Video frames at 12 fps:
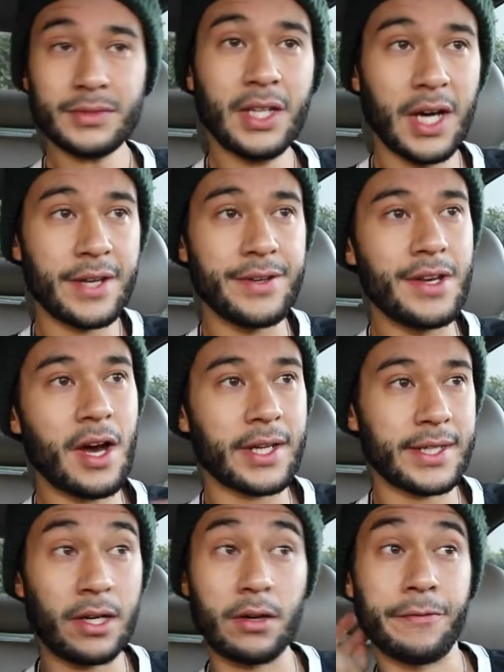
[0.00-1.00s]
I'd
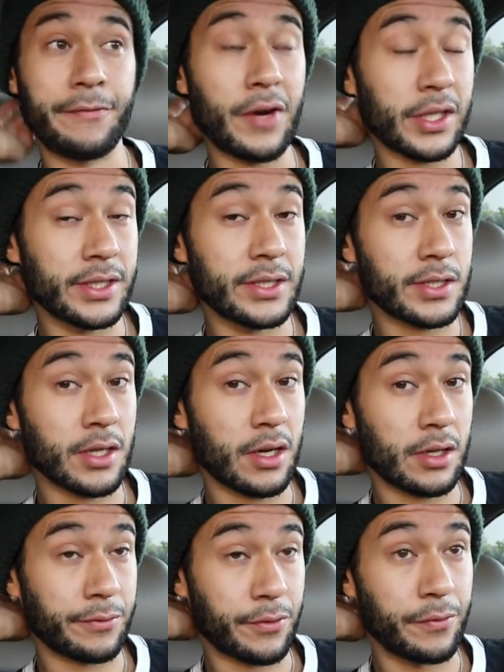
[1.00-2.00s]
knock out a fucking
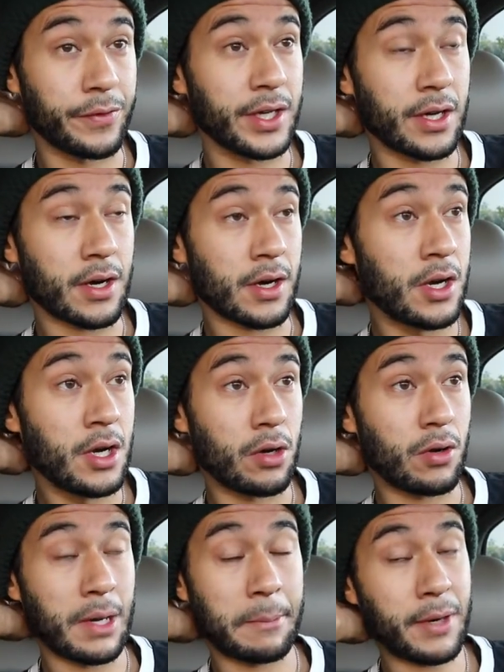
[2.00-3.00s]
song for VR,
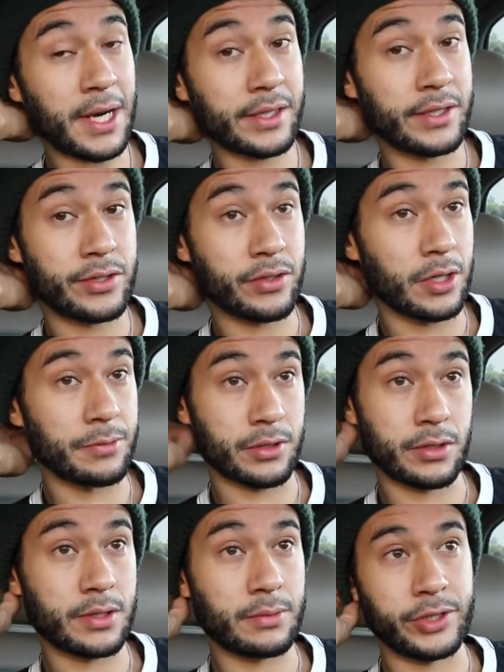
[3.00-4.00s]
or I practice drums
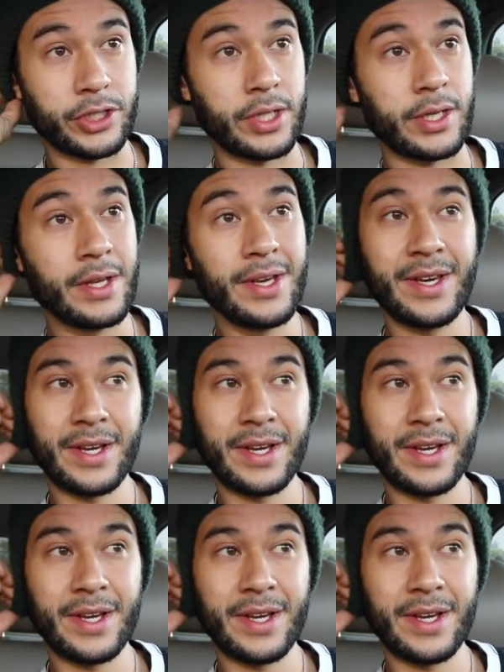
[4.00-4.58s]
or some shit.